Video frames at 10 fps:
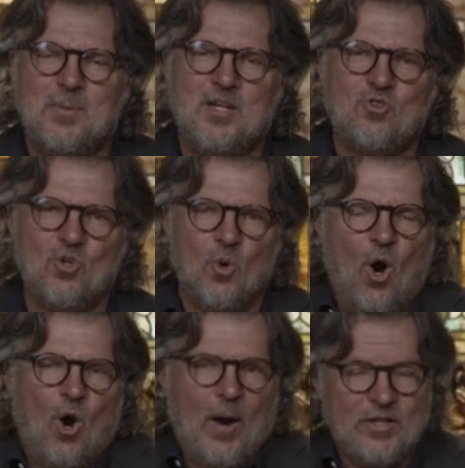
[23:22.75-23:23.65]
to be true.
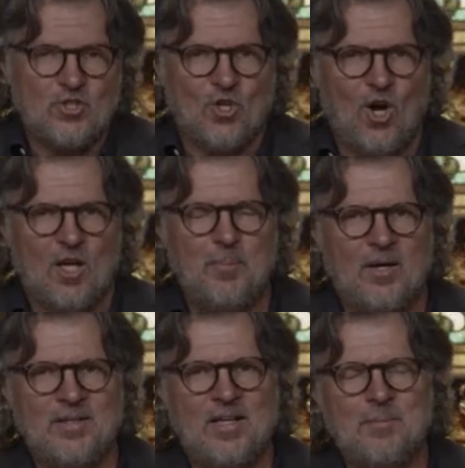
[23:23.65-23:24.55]
Oh, I just call
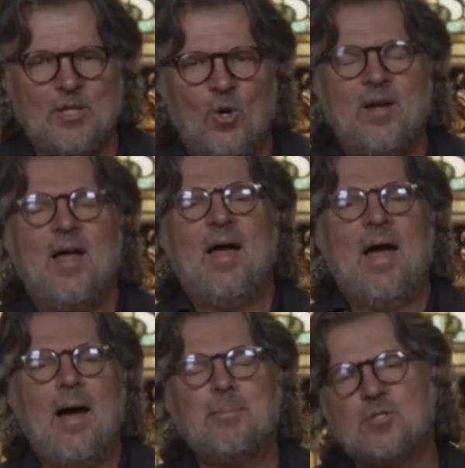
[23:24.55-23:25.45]
upon the name of the Lord.
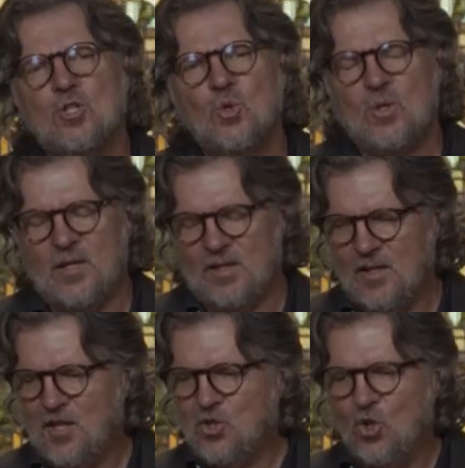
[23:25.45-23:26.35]
Absolutely.
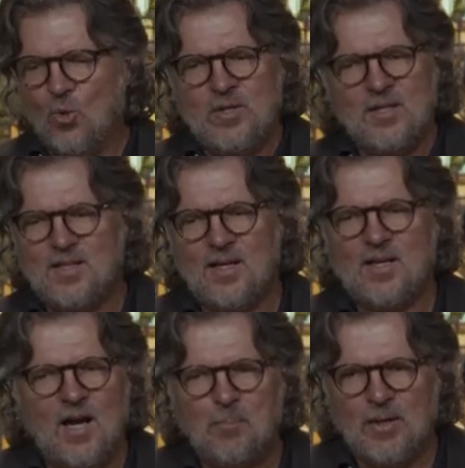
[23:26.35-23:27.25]
You don't need to
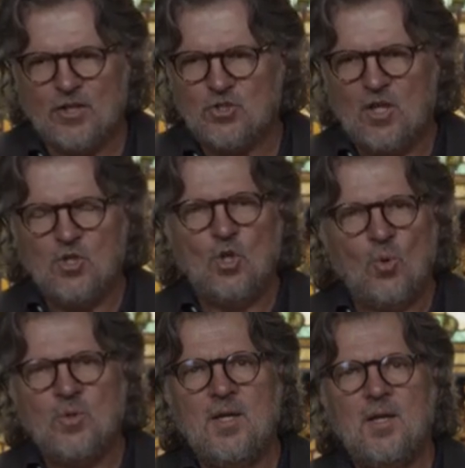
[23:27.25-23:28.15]
get complex. You
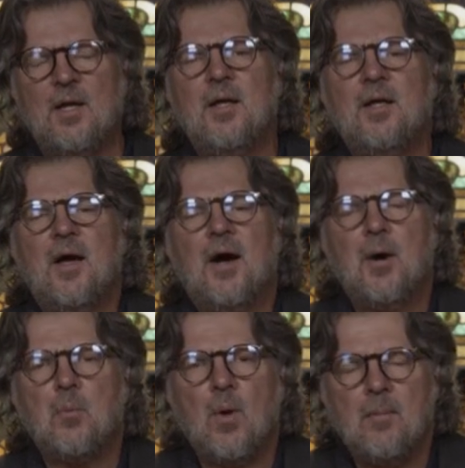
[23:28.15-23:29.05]
don't need a,
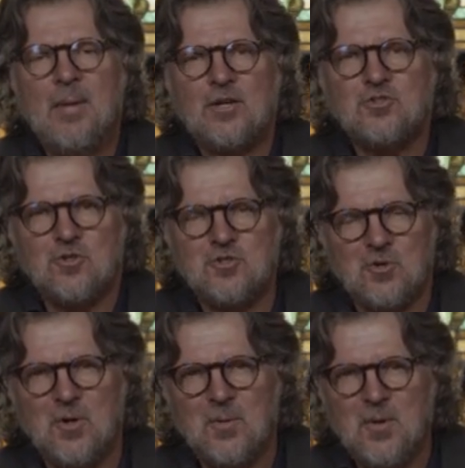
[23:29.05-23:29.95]
a, a master's
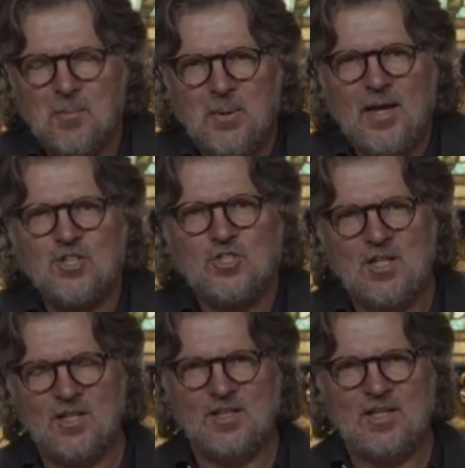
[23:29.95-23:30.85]
or a
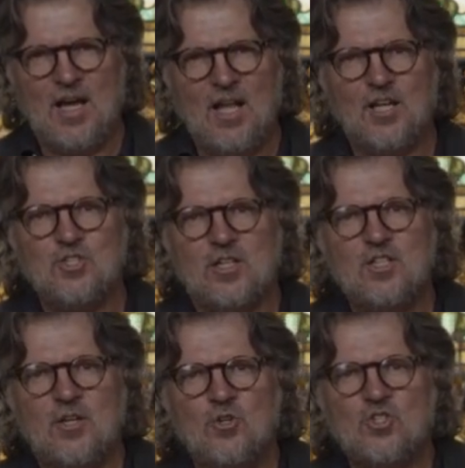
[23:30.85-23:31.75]
PhD in theology
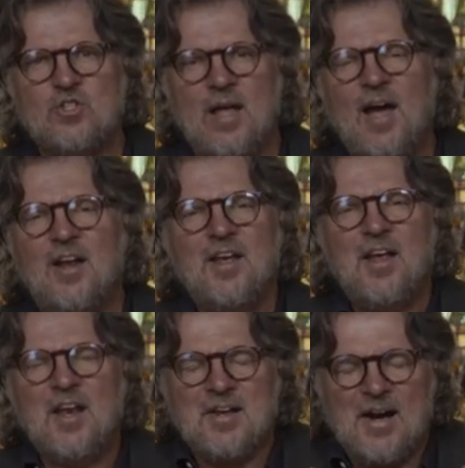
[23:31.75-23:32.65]
to understand
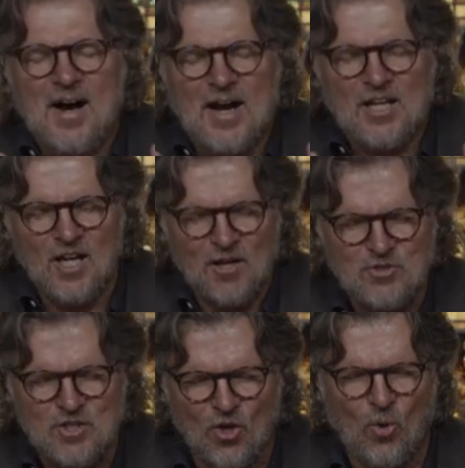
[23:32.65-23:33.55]
God
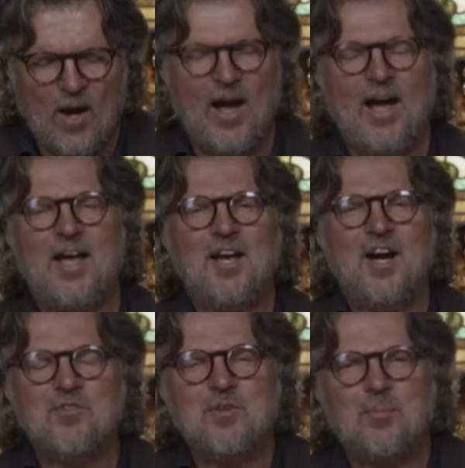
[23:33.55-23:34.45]
loves the cry
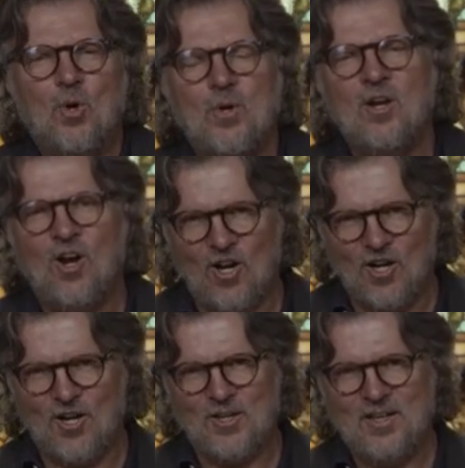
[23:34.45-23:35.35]
of the broken
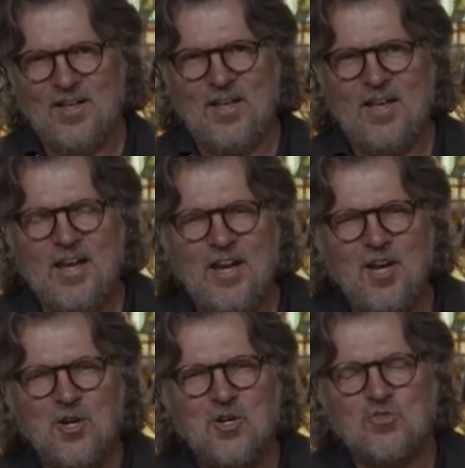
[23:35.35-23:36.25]
heart. He
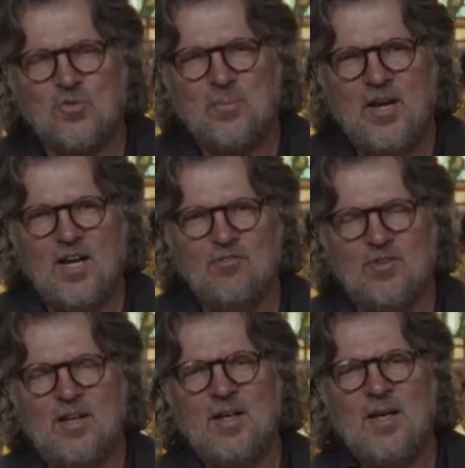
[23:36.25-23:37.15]
hears from
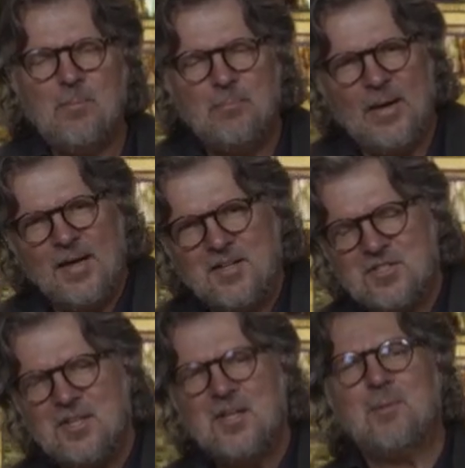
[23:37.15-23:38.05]
heaven. He
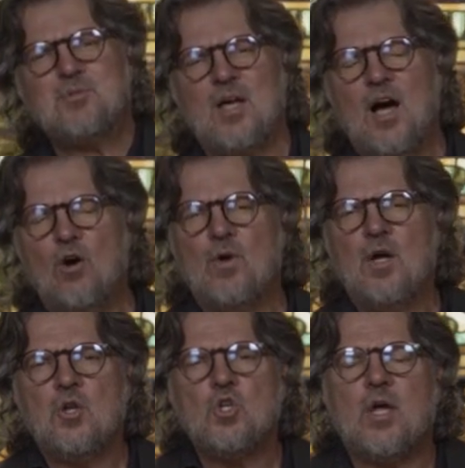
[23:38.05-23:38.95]
bends himself
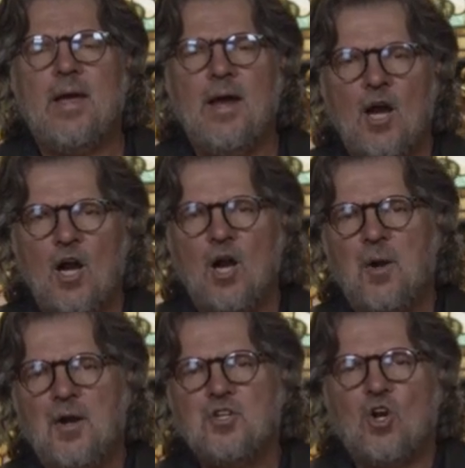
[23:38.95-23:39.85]
to
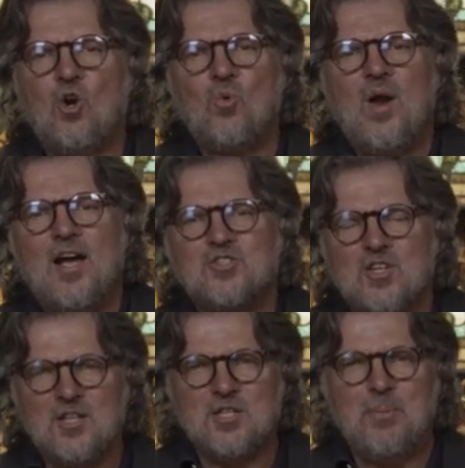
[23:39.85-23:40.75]
care, to caress,
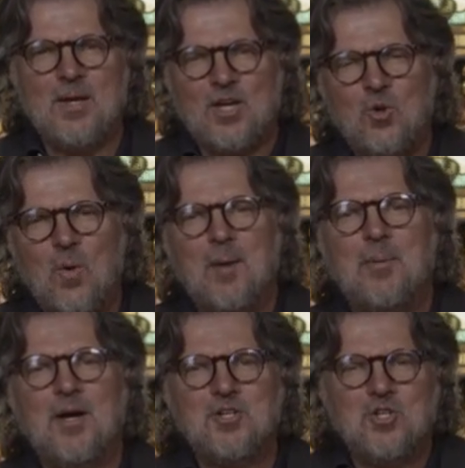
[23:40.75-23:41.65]
to pick you
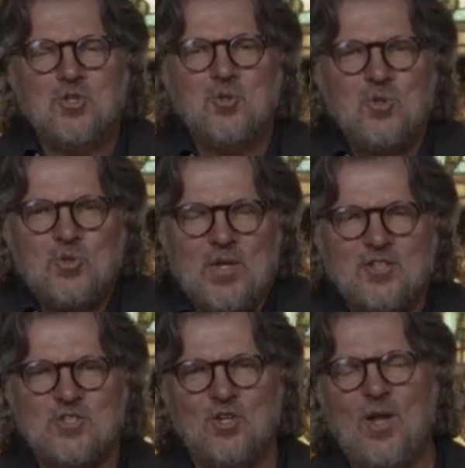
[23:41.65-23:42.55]
up, to do new
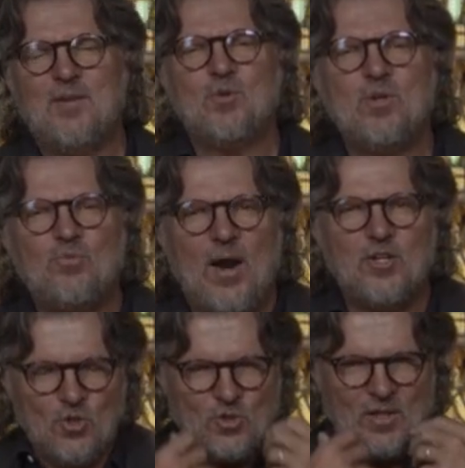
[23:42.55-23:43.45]
things in your life, to
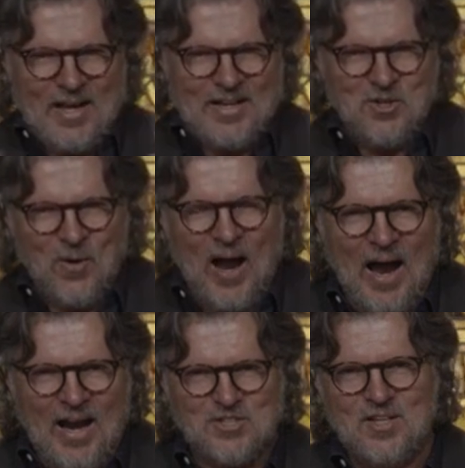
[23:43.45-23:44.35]
refresh you, to lighten your
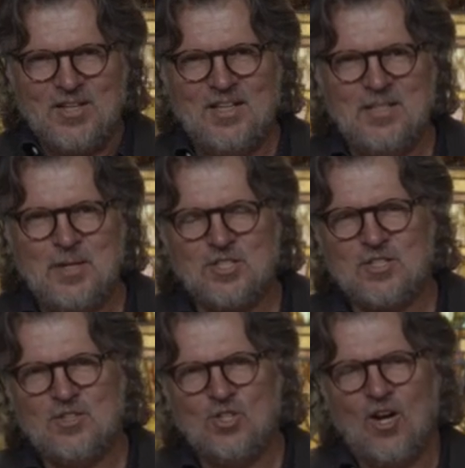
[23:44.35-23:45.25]
eyes in the
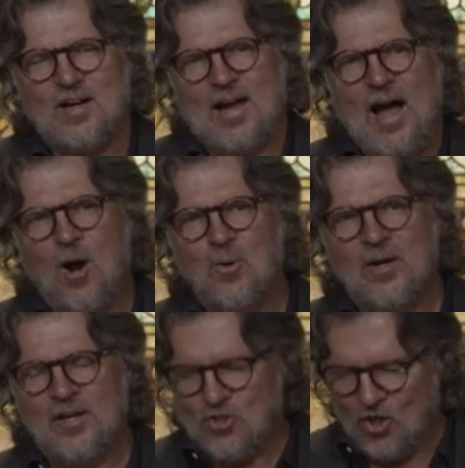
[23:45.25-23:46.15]
midst of a dark
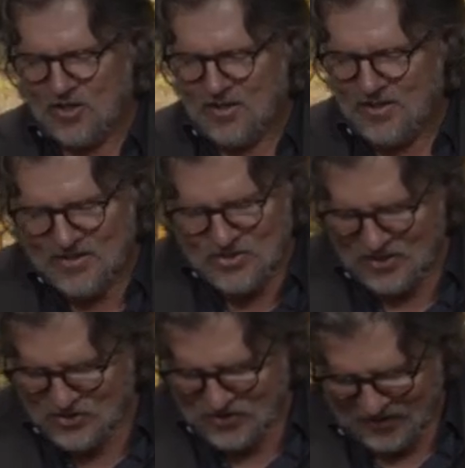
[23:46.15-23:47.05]
hour and dark
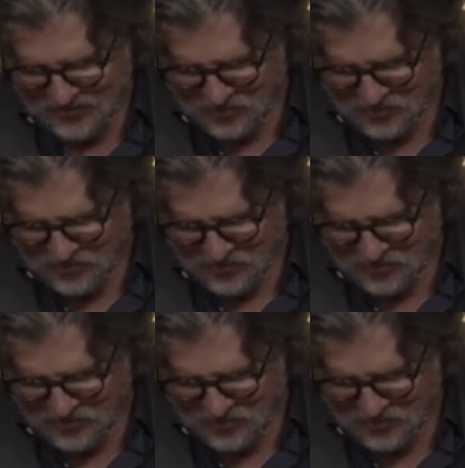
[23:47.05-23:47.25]
season.